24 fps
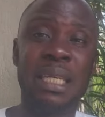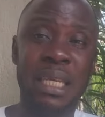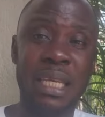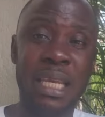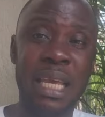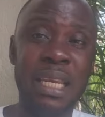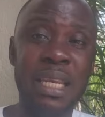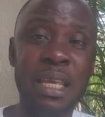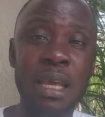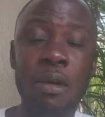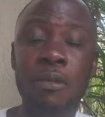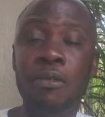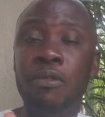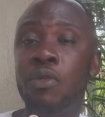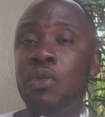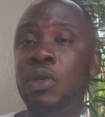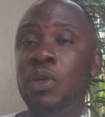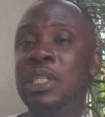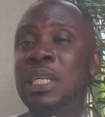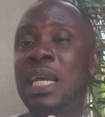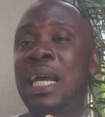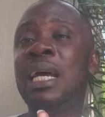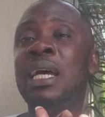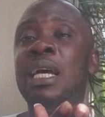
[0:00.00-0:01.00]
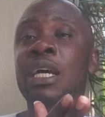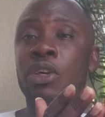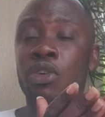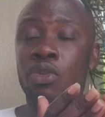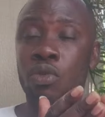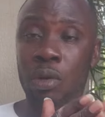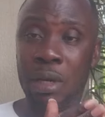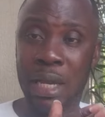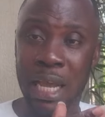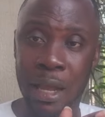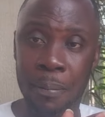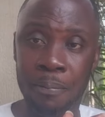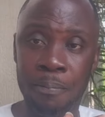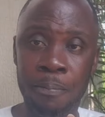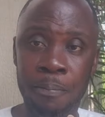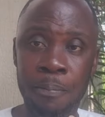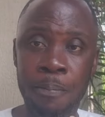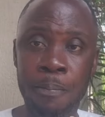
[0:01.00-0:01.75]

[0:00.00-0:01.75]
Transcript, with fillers: in the near future to come